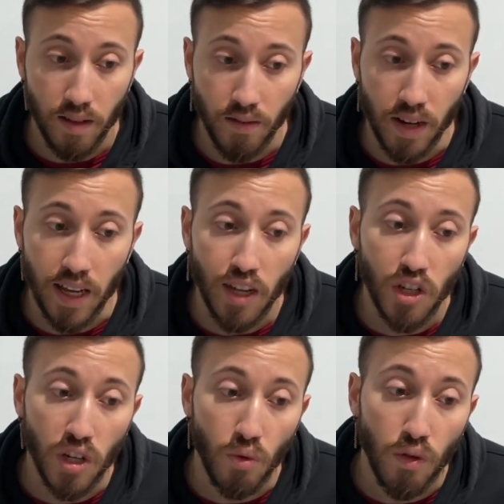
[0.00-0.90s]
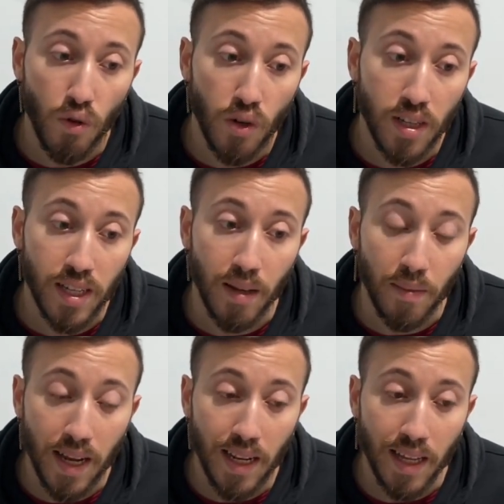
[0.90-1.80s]
variation we're focusing
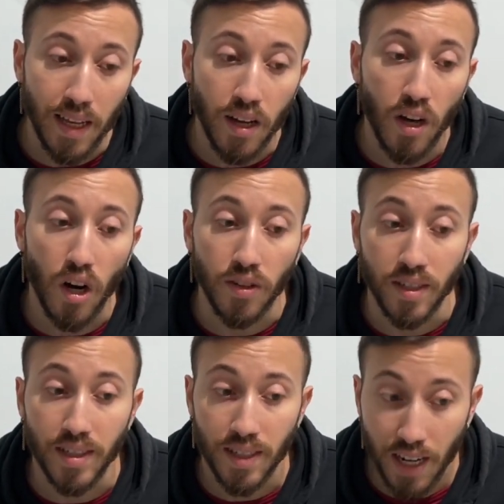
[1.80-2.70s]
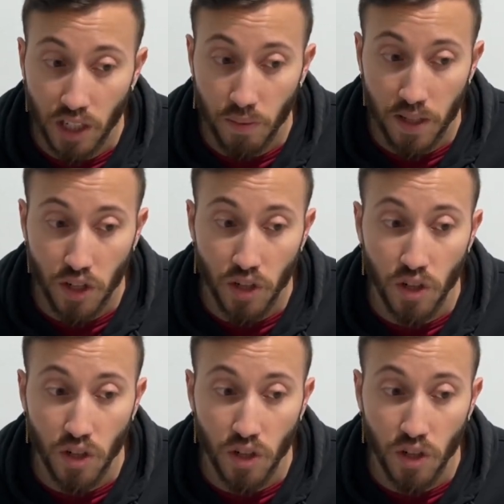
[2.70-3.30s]
mainly on the stretched position,